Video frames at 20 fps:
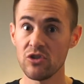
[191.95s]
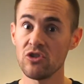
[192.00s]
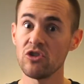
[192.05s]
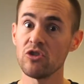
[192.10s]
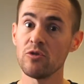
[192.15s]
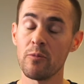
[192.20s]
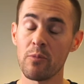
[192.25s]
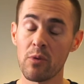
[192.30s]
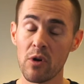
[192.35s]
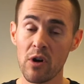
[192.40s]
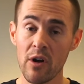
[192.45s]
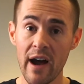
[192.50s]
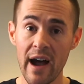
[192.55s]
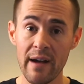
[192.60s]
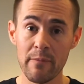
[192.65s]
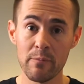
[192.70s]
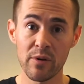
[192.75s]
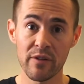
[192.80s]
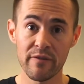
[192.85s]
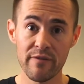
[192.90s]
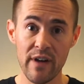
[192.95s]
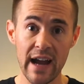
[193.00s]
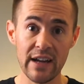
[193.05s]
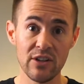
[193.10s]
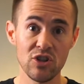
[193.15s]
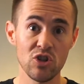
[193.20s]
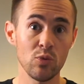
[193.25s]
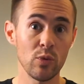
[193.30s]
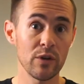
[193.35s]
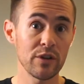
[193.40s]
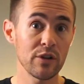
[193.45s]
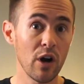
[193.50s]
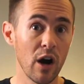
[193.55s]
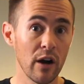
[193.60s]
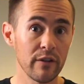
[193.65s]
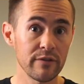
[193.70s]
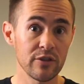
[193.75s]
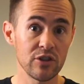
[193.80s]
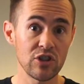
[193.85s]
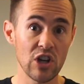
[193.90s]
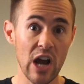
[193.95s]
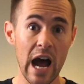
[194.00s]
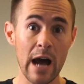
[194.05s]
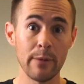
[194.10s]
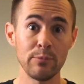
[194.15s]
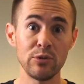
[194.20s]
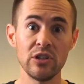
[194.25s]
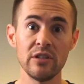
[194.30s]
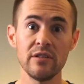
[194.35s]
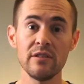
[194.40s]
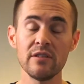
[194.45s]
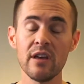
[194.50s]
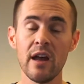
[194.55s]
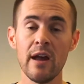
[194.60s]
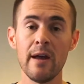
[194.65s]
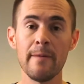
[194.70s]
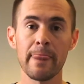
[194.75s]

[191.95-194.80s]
should provide you with coverage options